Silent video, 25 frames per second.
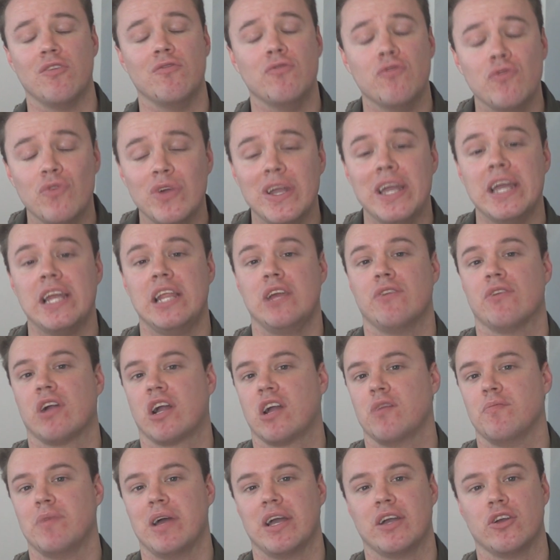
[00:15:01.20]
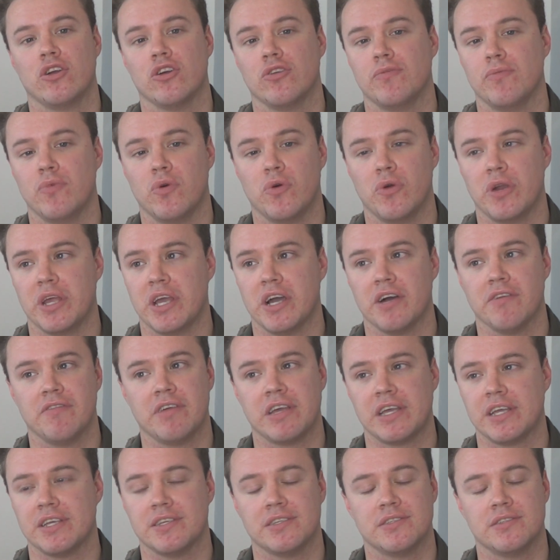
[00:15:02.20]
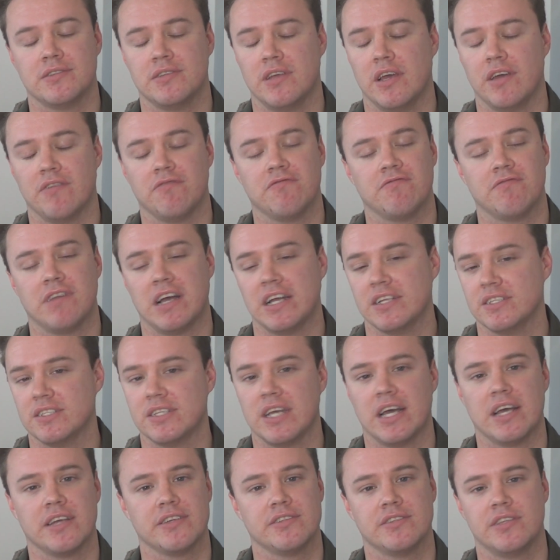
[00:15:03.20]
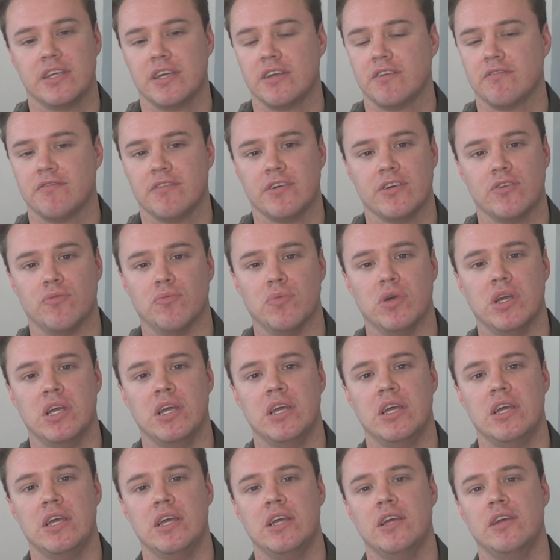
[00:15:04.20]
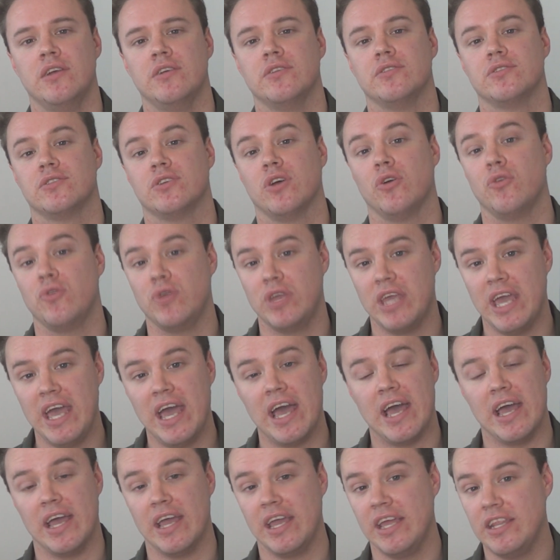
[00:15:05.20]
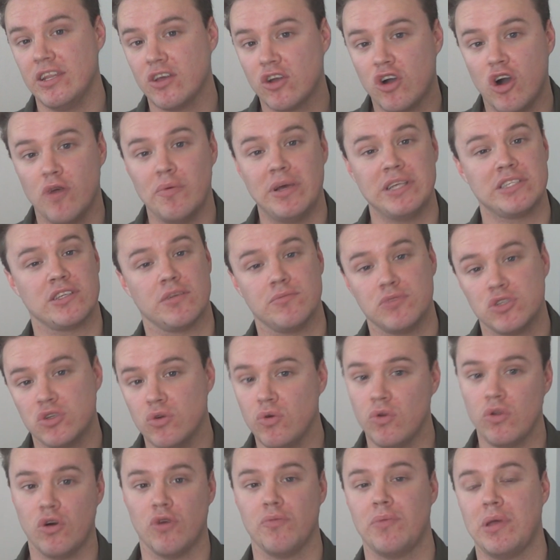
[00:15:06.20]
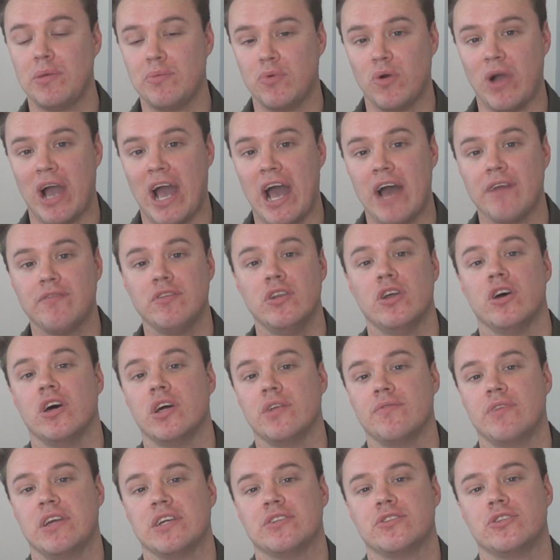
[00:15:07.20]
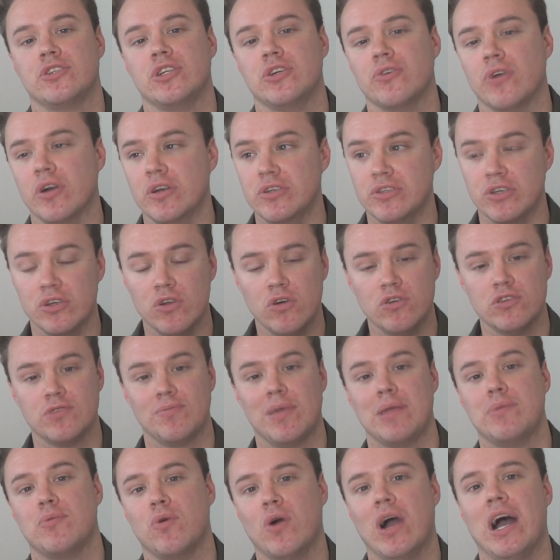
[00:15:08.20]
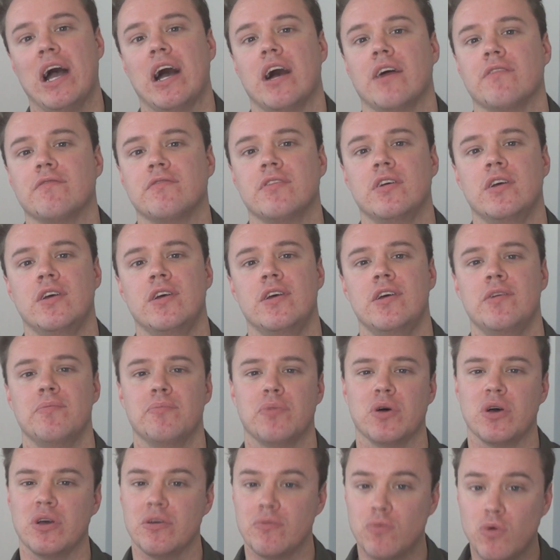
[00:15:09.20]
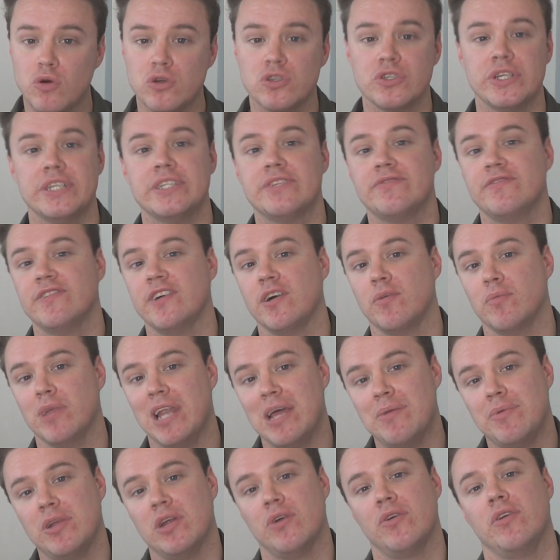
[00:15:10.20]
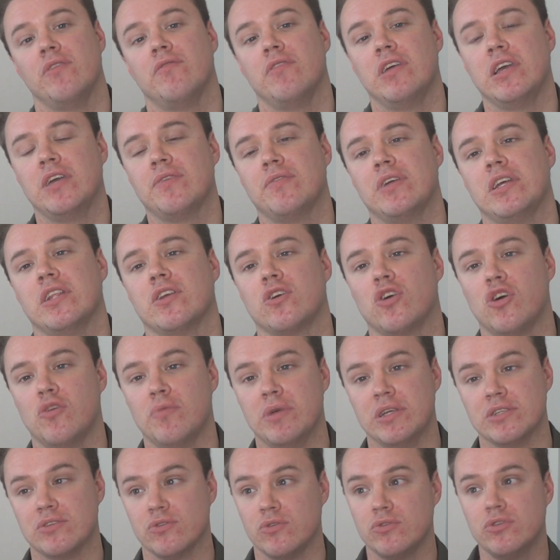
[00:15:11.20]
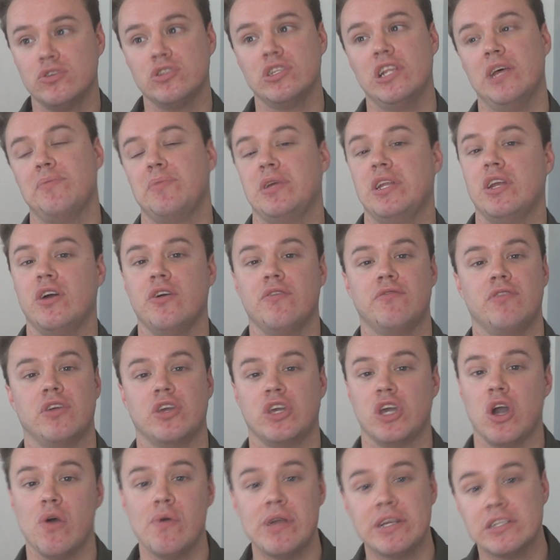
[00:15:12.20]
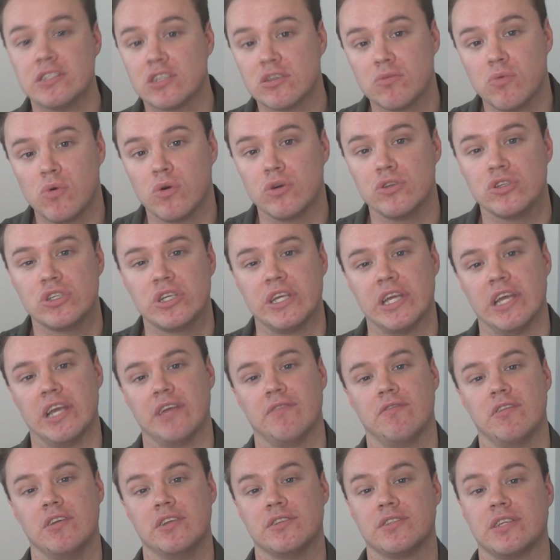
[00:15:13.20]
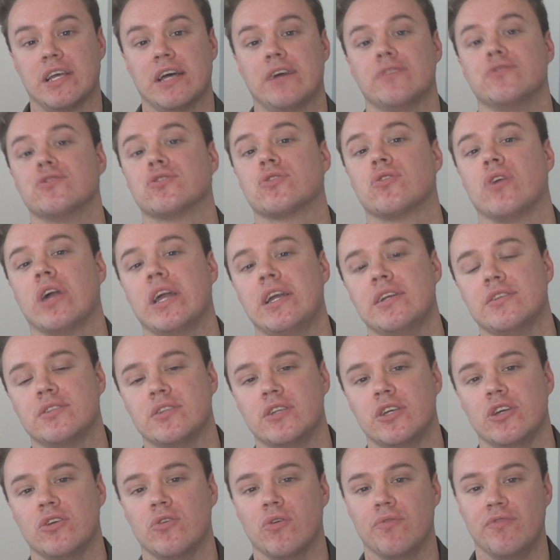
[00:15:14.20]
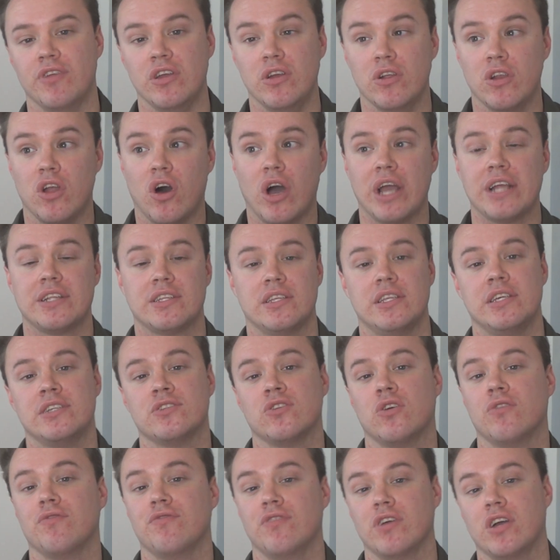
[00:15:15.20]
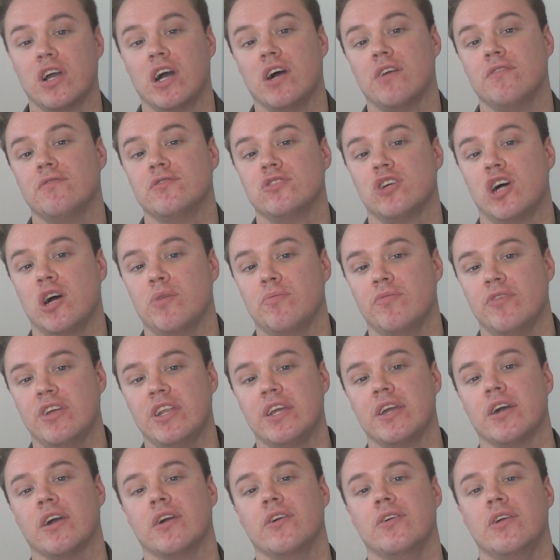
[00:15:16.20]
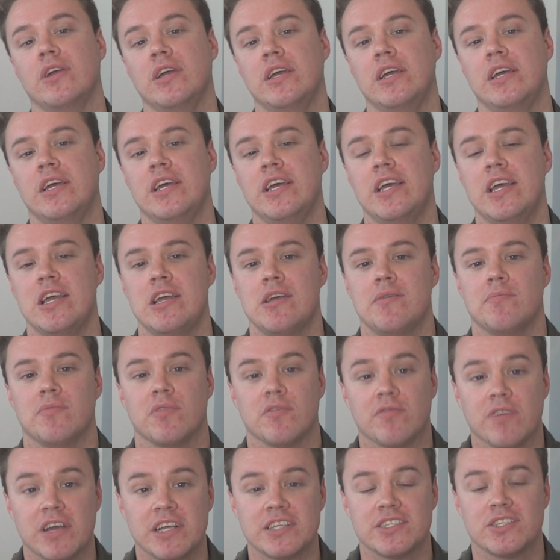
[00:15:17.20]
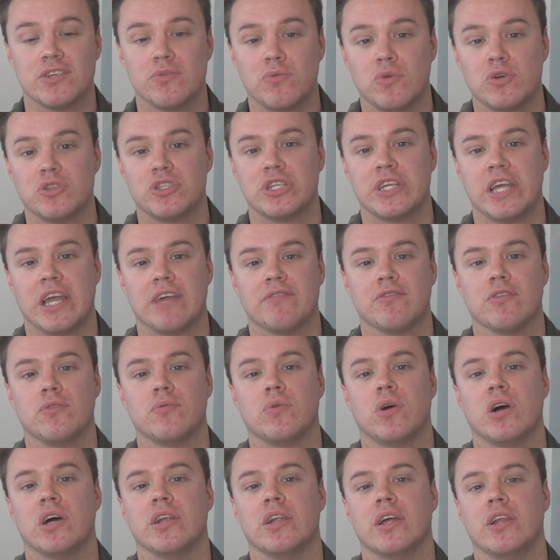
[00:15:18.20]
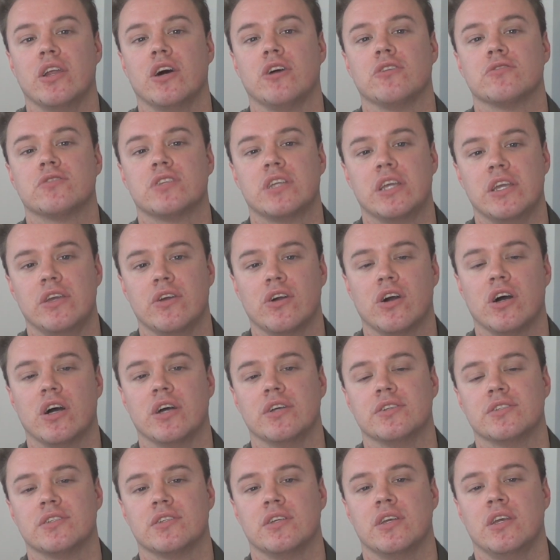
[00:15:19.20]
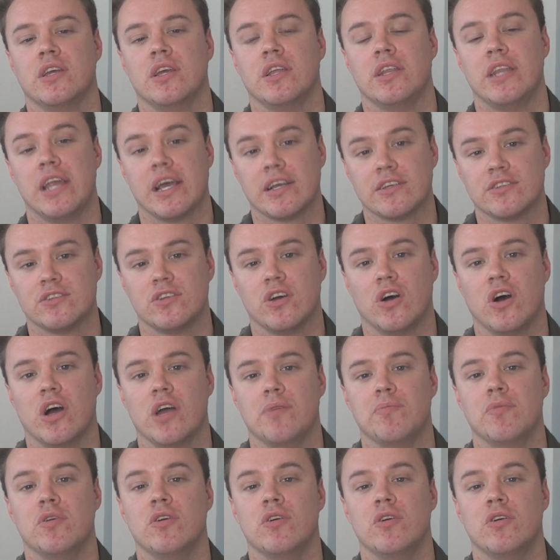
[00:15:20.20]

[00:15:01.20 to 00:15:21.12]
I really recommend Good Morning. I think it's a fantastic film. So yeah, in the comments, I'm sure a lot of people haven't heard of Yasujiro Ozu. Lots of people have. But watch this film and let me know what you think of it in the comments, or just let me know if you're going to watch it, if it sounds great to you, if you liked this off the cuff type video. But thanks for watching everyone, and I'll see you guys next time.